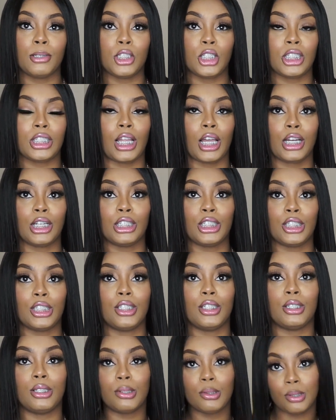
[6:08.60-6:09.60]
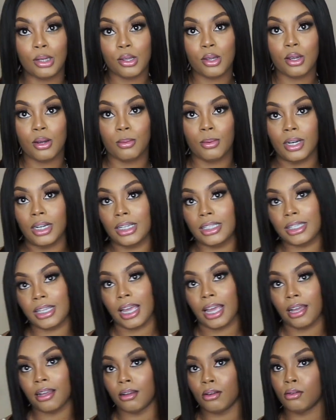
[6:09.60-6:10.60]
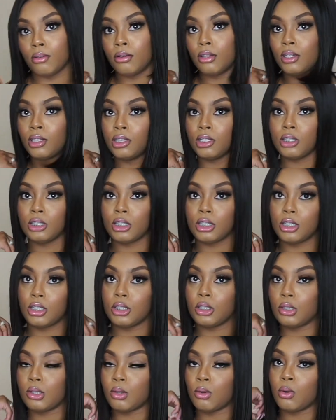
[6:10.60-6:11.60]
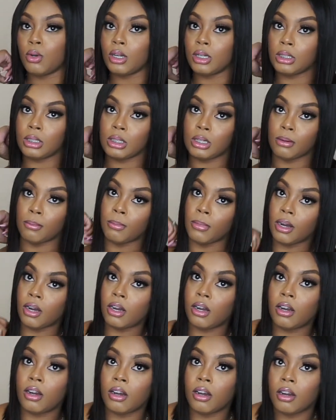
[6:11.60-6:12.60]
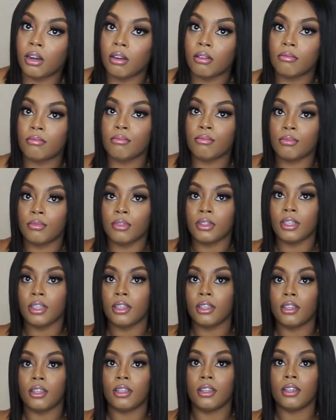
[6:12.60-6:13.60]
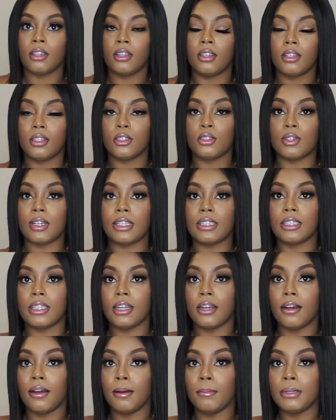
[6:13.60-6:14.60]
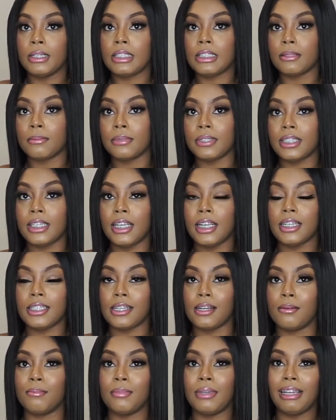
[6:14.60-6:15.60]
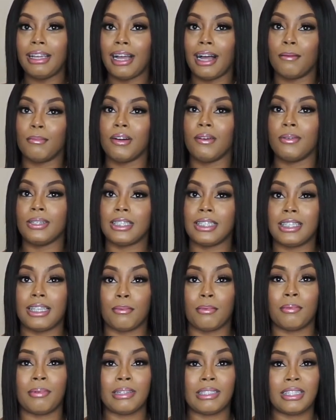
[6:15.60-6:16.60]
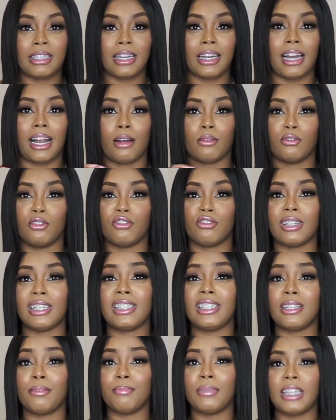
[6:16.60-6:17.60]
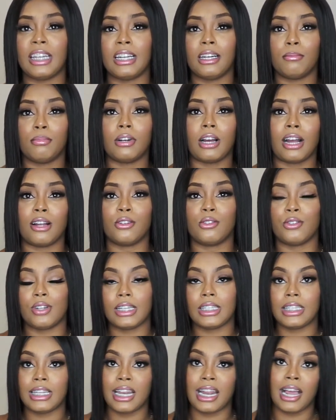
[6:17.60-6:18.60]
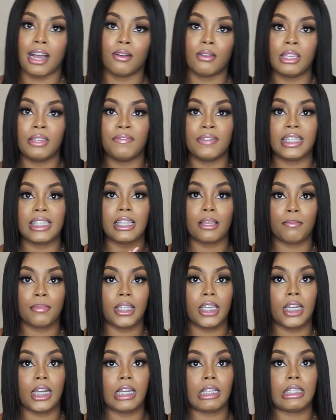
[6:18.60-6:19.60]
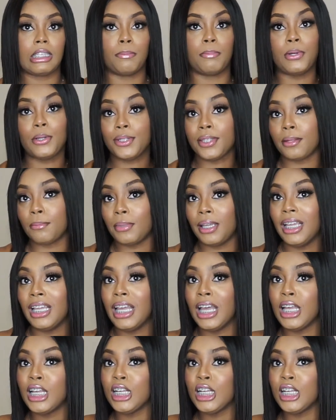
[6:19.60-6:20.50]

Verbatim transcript: it's just like a chill you know you can wear this out to the store to the mall dress it up put some sneakers on me i'm always the type of person that i'll dress something up or i'll dress it down even something that's supposed to be